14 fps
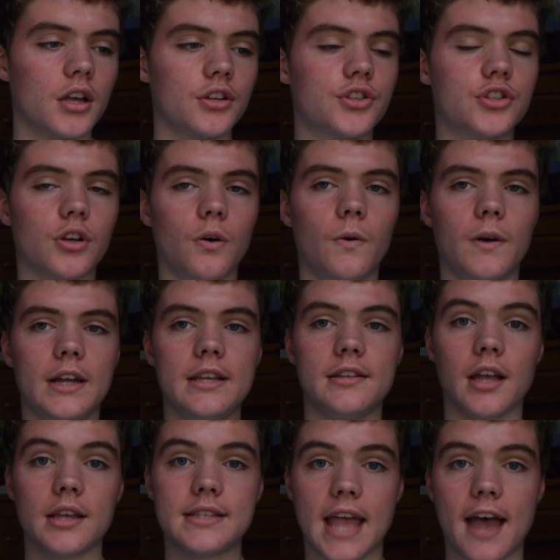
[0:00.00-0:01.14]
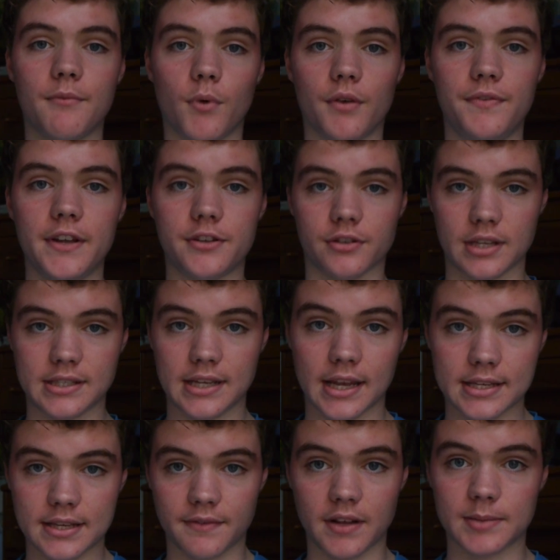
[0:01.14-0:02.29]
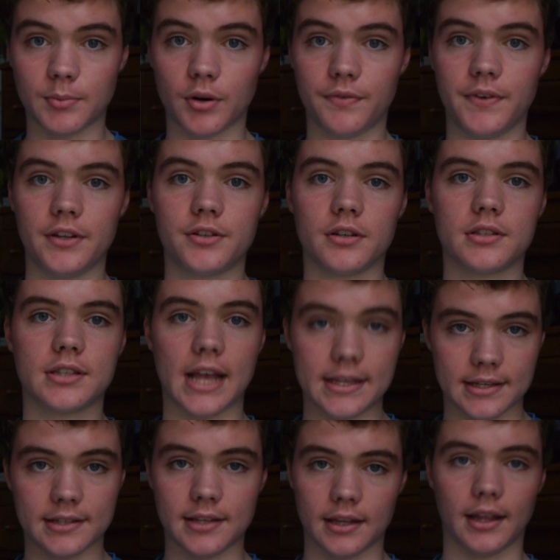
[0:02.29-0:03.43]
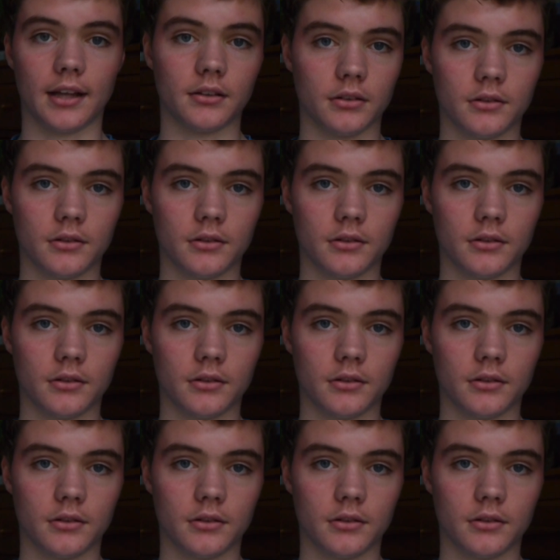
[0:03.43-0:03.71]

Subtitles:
So it does have more features. The ZS70 has more features, as I said, like